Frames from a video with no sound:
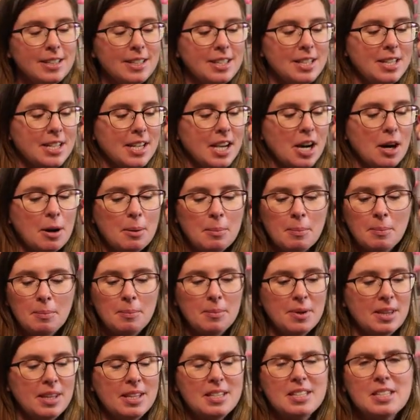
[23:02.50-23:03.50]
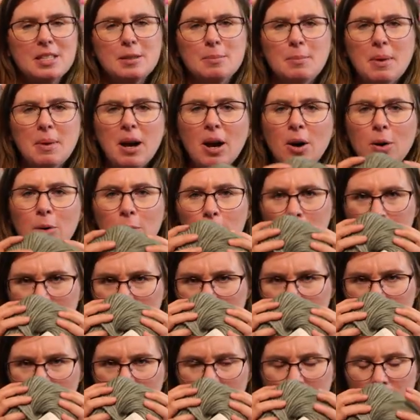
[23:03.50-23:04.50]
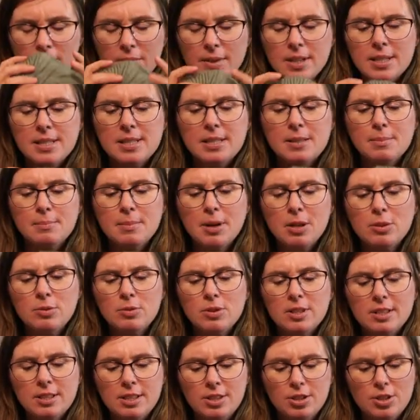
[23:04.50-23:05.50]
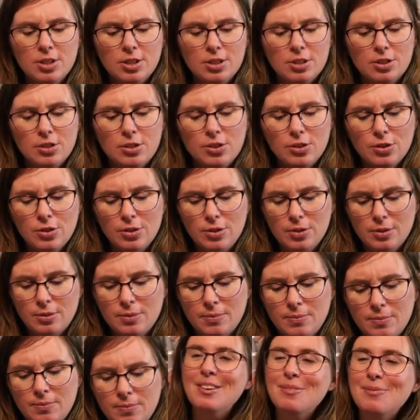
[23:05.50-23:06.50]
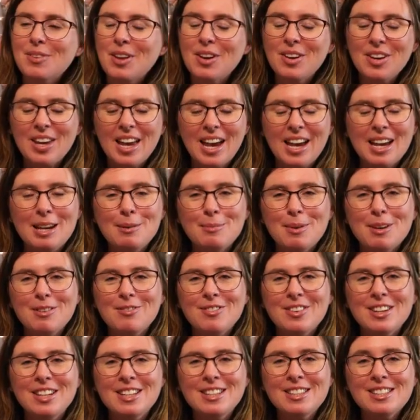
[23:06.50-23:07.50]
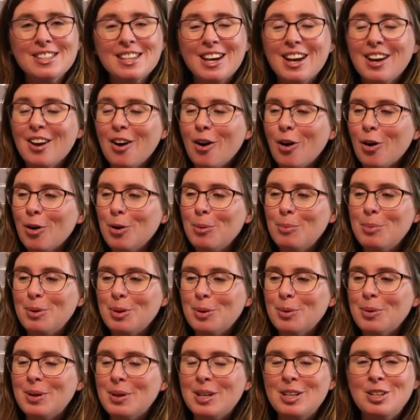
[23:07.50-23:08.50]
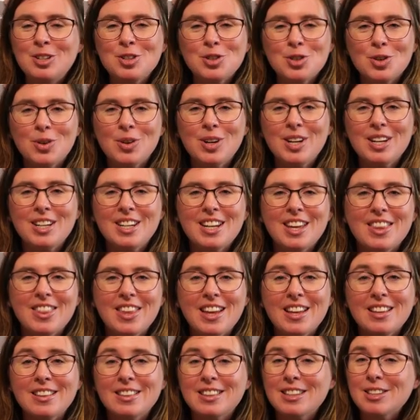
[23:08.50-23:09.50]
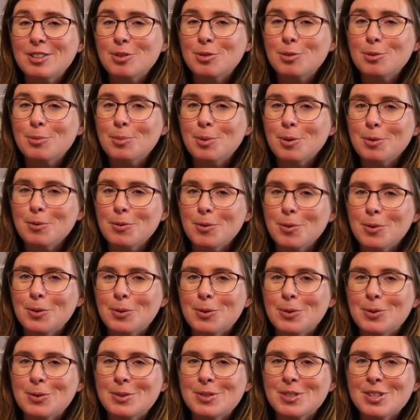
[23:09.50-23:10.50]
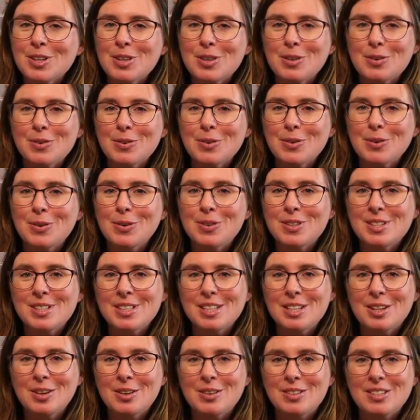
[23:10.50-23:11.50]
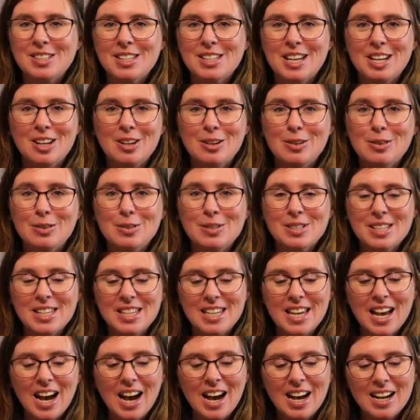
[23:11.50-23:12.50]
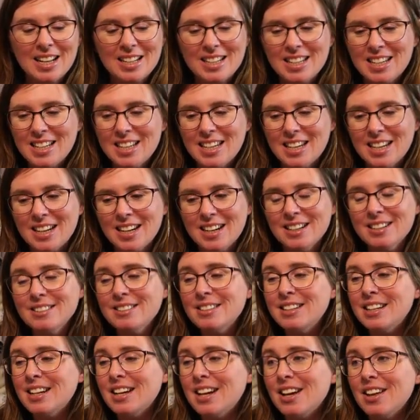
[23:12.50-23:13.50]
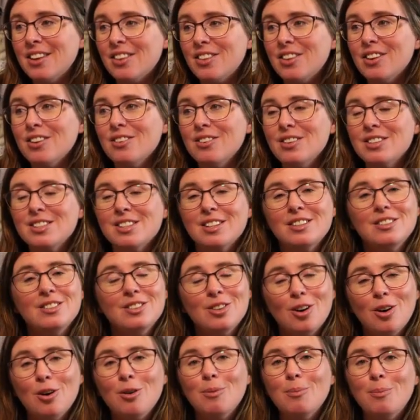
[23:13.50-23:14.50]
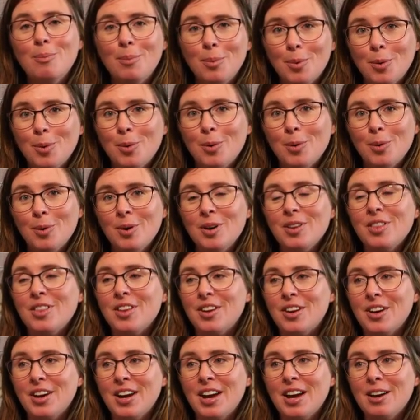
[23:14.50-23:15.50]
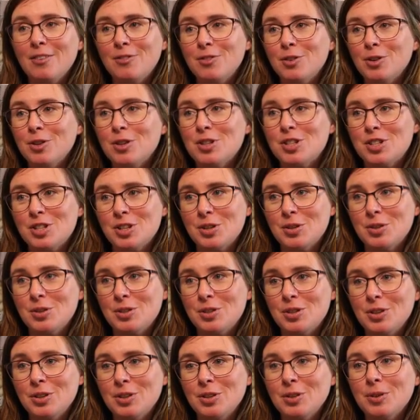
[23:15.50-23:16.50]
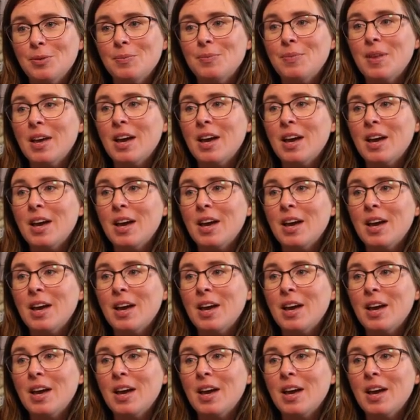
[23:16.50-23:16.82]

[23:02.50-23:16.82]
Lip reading: Yum, and they smell delicious too. Okay, my friends, I hope you enjoyed that little peruse through Zigozago's yarn here. There is a lot more that I have not showed you.